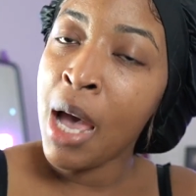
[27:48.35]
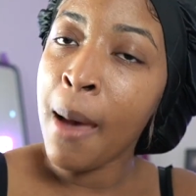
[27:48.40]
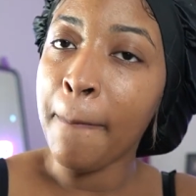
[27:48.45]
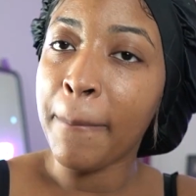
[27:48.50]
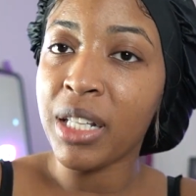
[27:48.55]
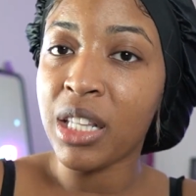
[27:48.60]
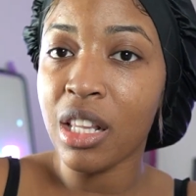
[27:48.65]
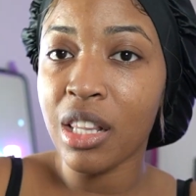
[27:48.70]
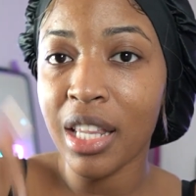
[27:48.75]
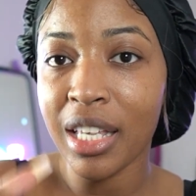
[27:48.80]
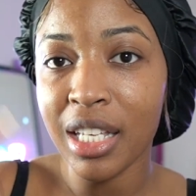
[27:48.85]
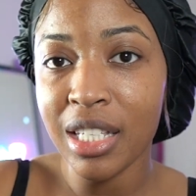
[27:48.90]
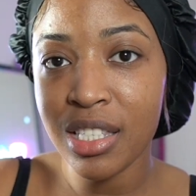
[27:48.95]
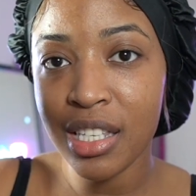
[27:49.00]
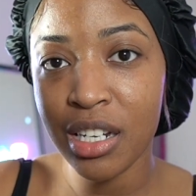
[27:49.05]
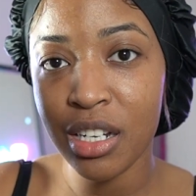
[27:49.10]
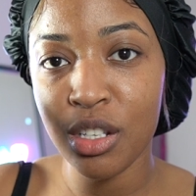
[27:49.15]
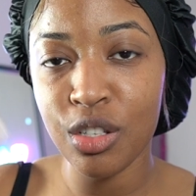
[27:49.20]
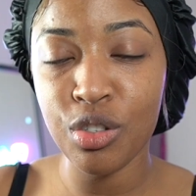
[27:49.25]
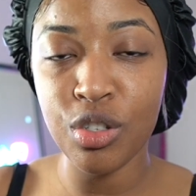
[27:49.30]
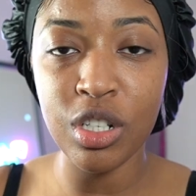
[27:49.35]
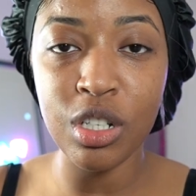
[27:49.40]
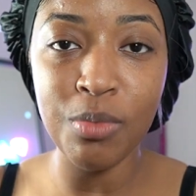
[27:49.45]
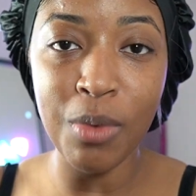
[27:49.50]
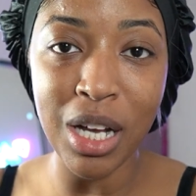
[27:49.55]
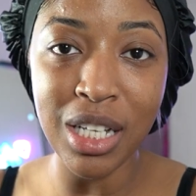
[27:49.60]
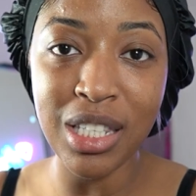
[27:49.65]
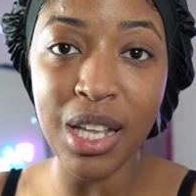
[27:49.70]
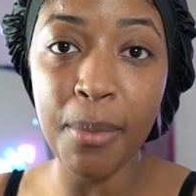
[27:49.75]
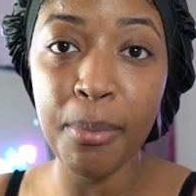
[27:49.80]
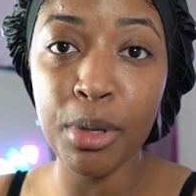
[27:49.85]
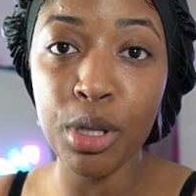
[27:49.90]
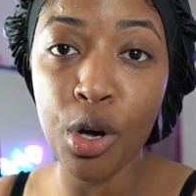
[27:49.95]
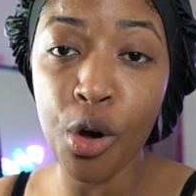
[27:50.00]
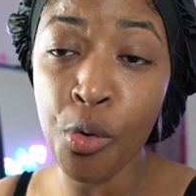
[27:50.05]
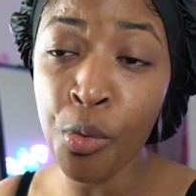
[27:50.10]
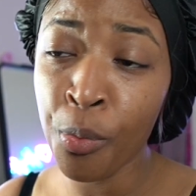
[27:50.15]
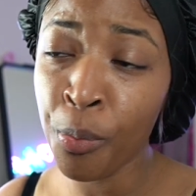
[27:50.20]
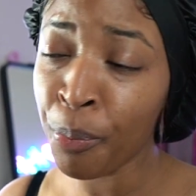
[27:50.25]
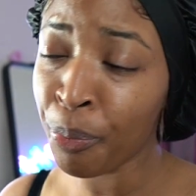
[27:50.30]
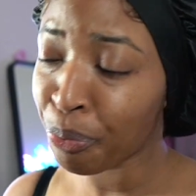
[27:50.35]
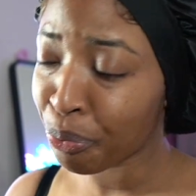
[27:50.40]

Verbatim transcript: But the link is in the description box down below.